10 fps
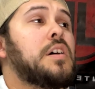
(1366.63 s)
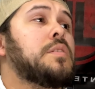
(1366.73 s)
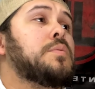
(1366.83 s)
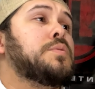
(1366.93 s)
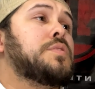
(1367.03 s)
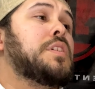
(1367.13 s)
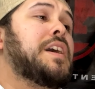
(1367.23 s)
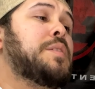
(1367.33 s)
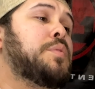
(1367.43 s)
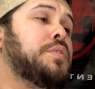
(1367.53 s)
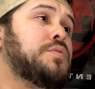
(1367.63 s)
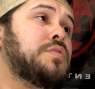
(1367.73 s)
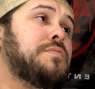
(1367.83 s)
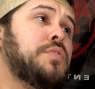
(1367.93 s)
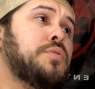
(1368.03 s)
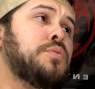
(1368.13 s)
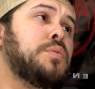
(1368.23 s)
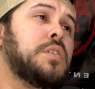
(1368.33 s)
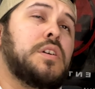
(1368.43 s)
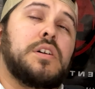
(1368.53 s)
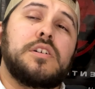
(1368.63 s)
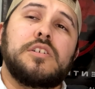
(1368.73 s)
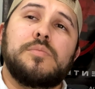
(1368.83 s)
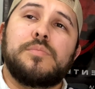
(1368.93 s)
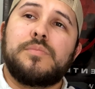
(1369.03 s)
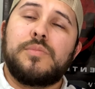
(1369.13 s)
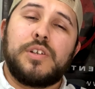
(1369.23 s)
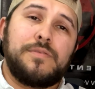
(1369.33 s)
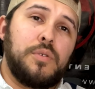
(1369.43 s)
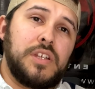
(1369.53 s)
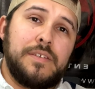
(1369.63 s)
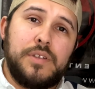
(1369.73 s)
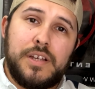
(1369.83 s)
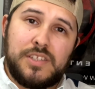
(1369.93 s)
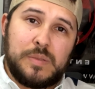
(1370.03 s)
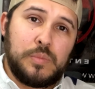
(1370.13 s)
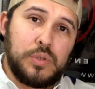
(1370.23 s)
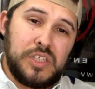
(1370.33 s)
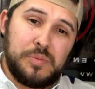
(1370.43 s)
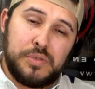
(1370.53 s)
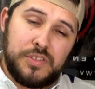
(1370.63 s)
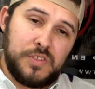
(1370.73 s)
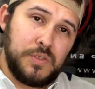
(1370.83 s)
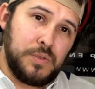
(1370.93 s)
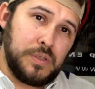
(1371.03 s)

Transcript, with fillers: I was glad to bring this review. Um, looking forward to giving you guys some more here pretty soon.